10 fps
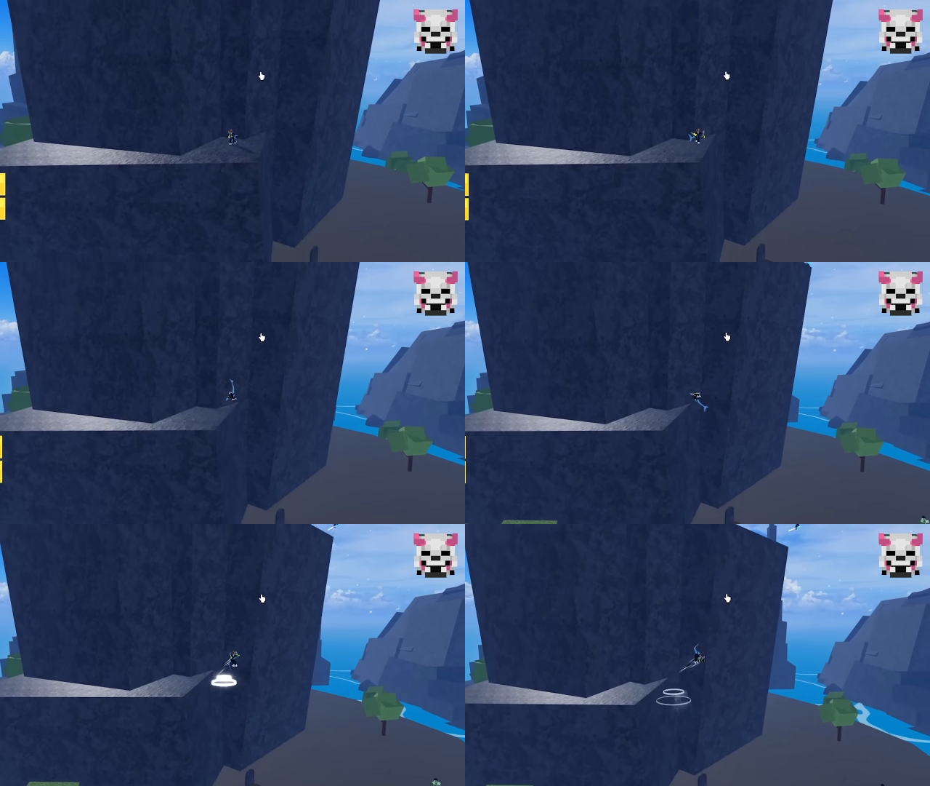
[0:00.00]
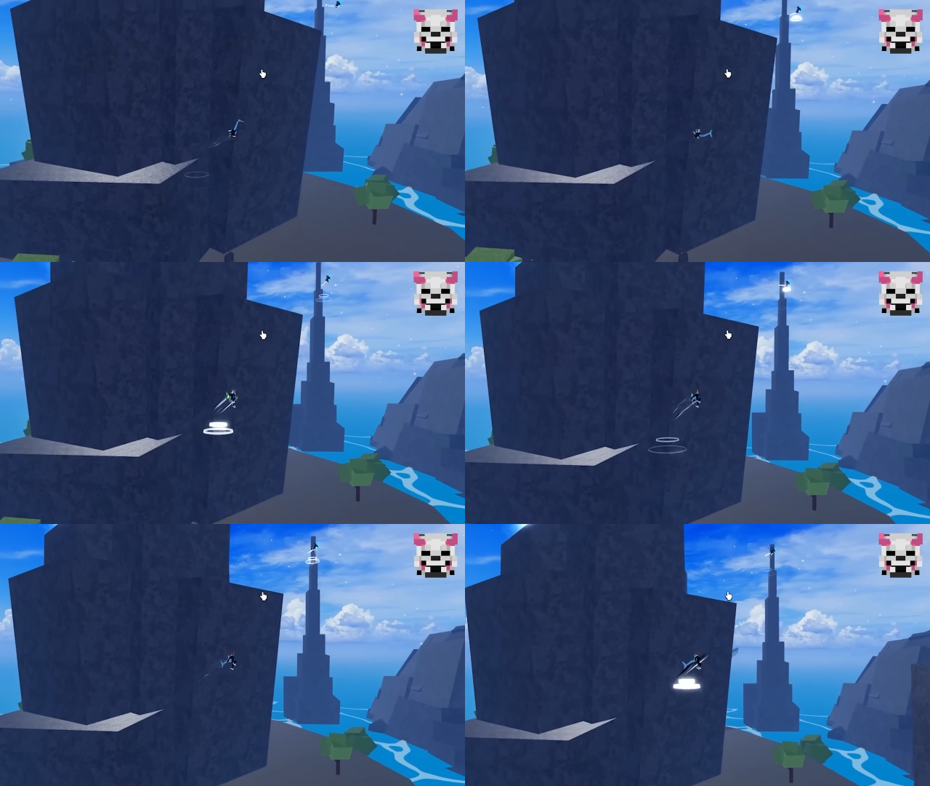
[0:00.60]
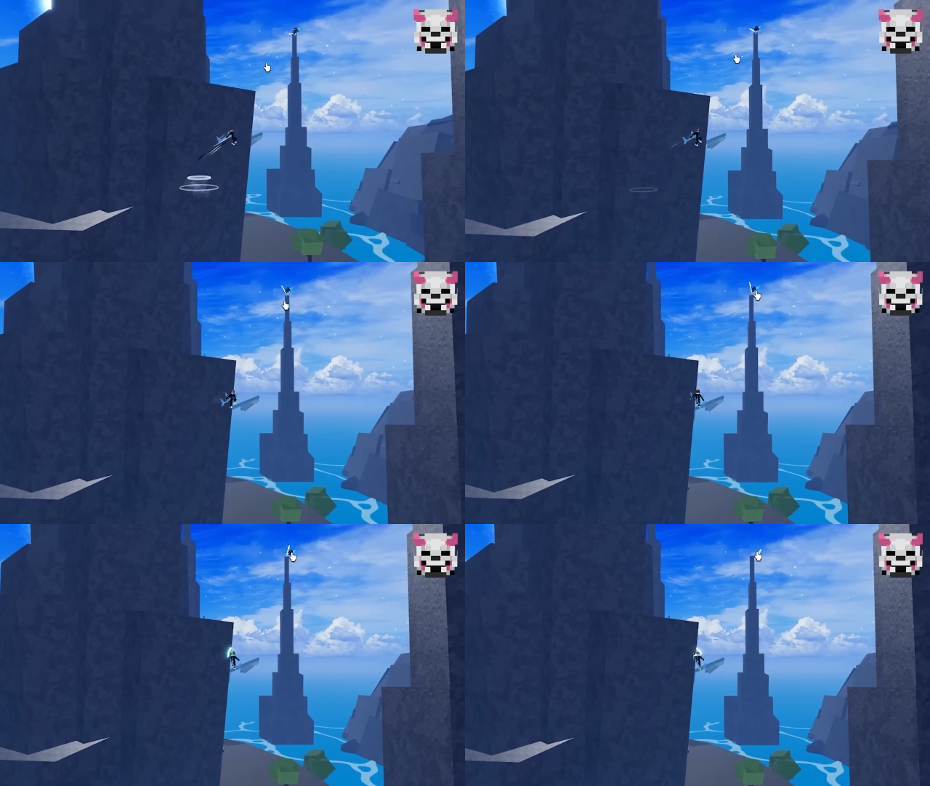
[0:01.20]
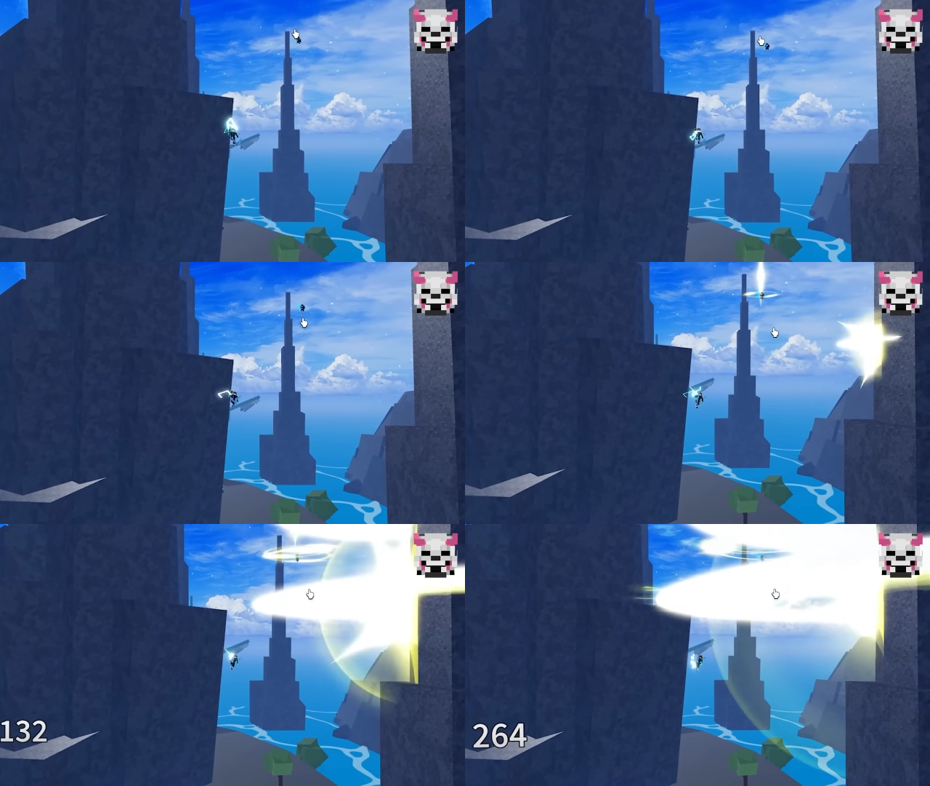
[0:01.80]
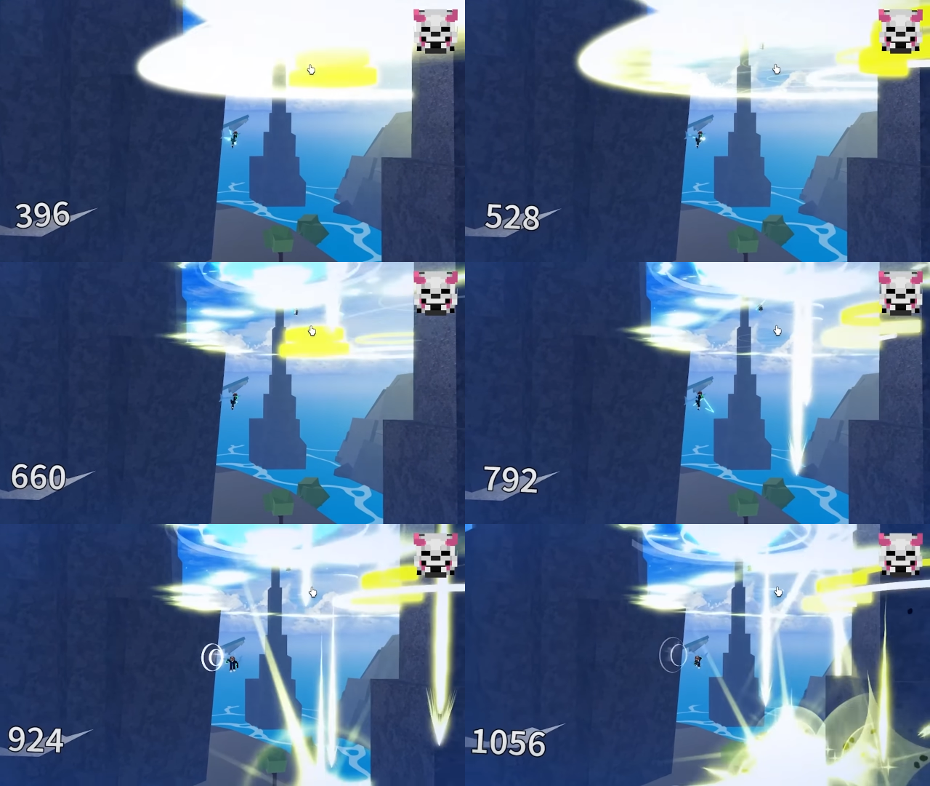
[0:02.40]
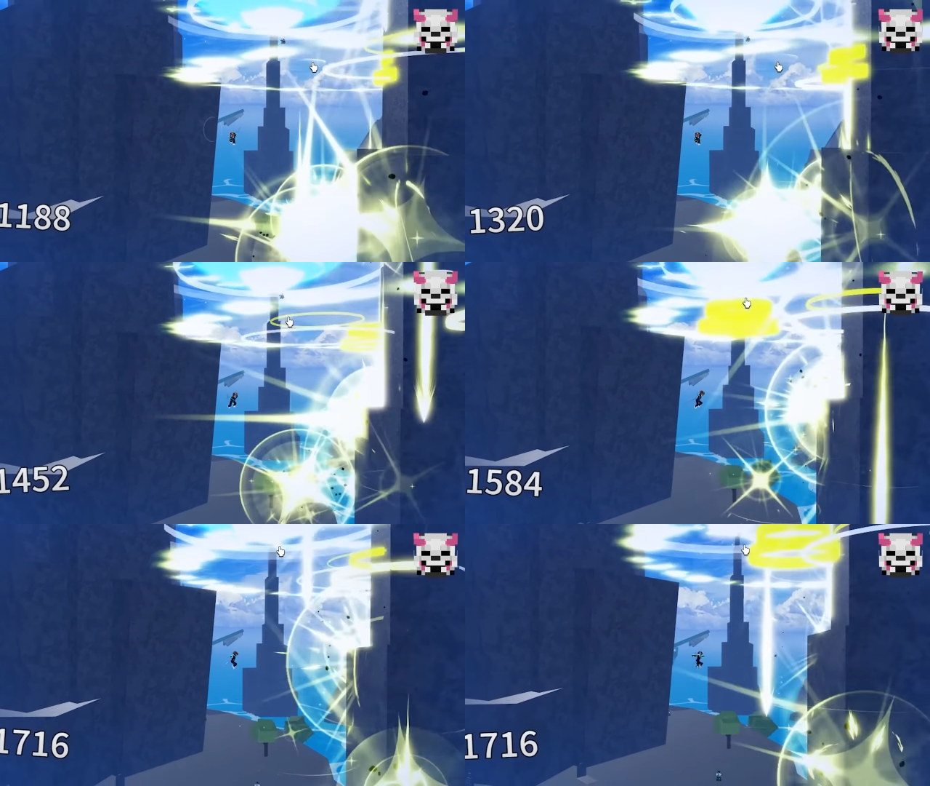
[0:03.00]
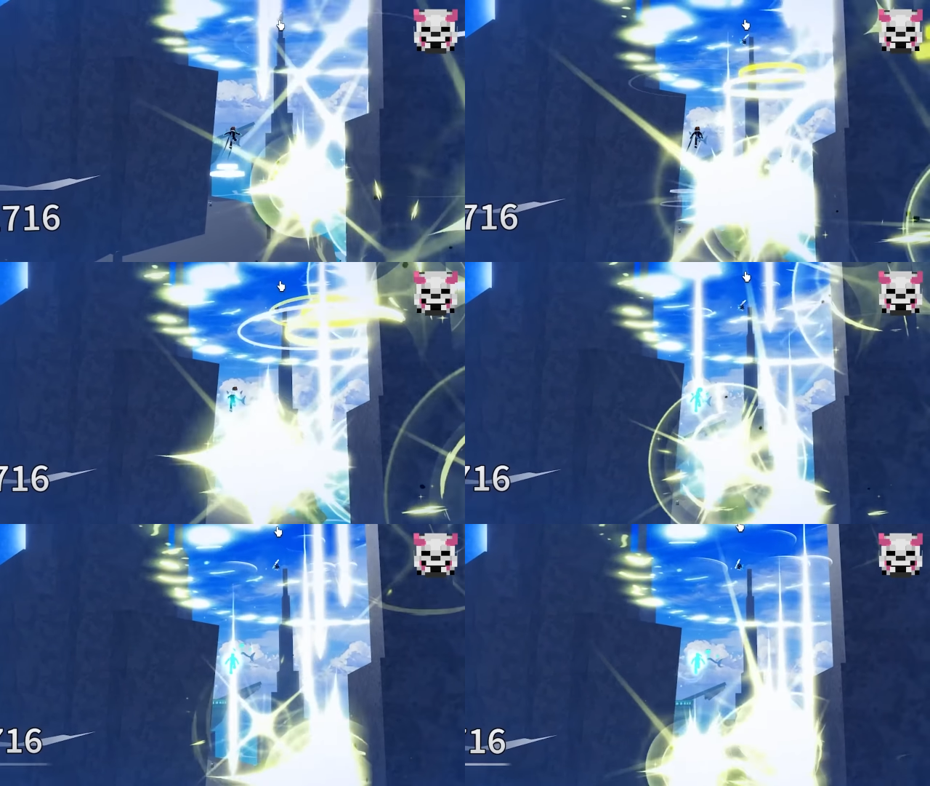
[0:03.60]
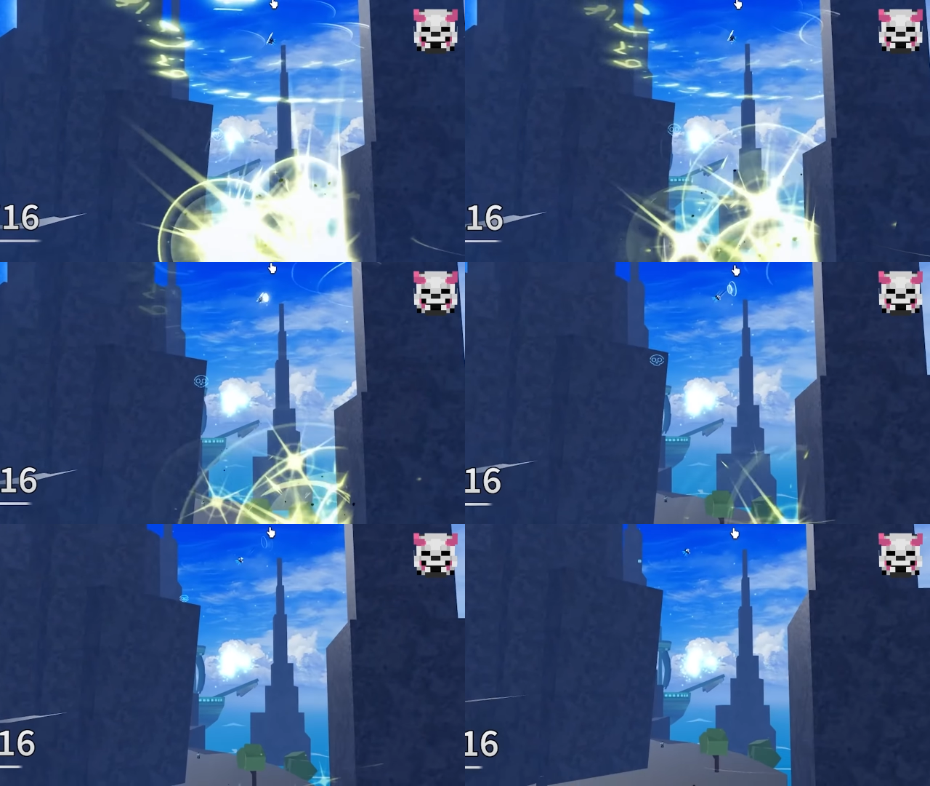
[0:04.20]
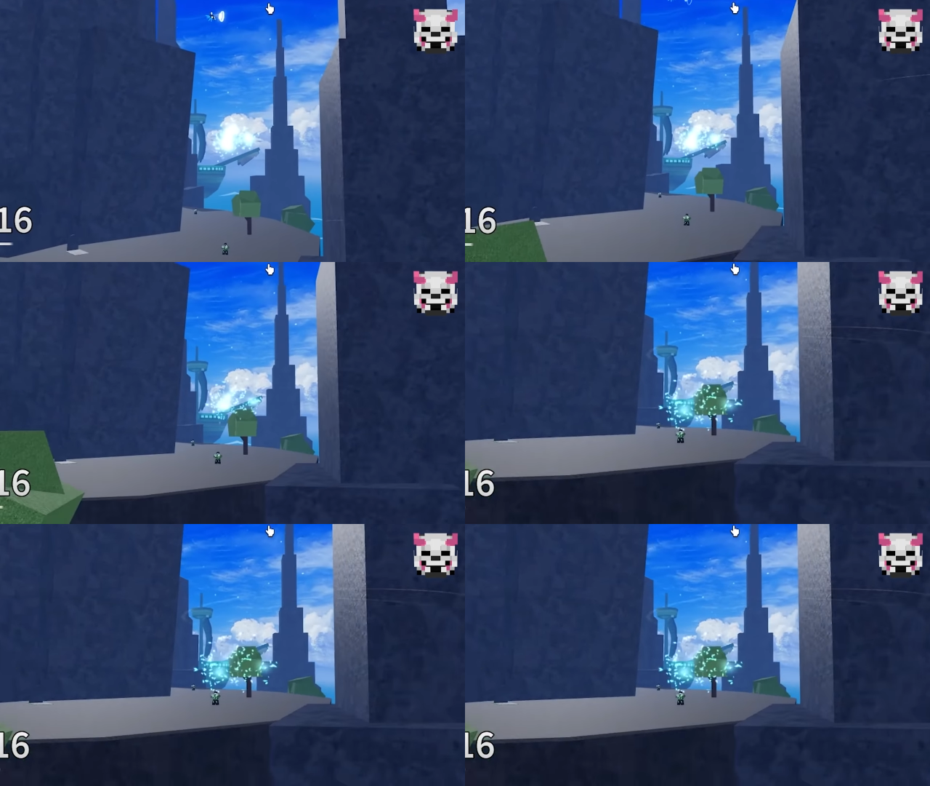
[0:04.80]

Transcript: (no speaker visible)